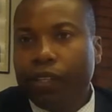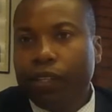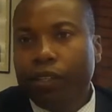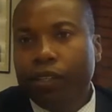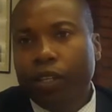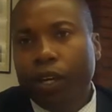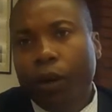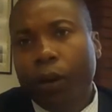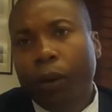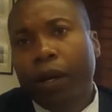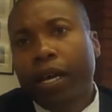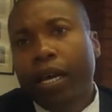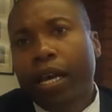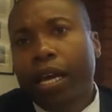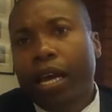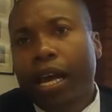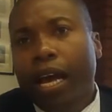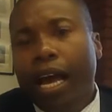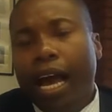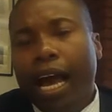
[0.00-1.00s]
So
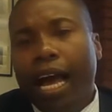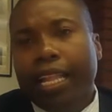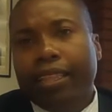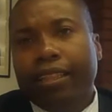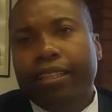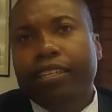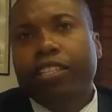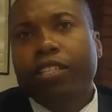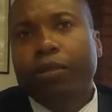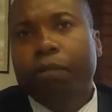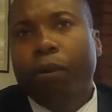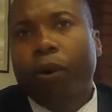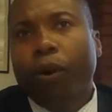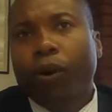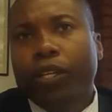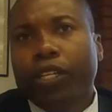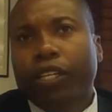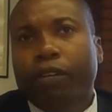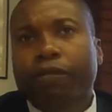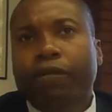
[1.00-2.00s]
at this
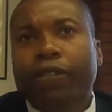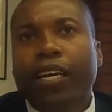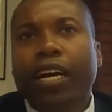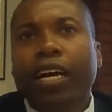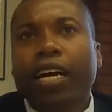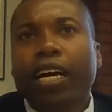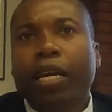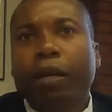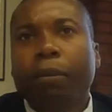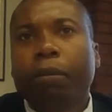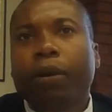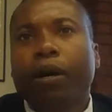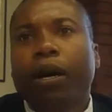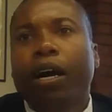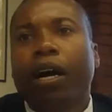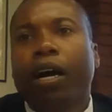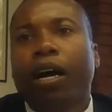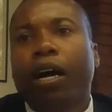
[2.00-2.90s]
point of time,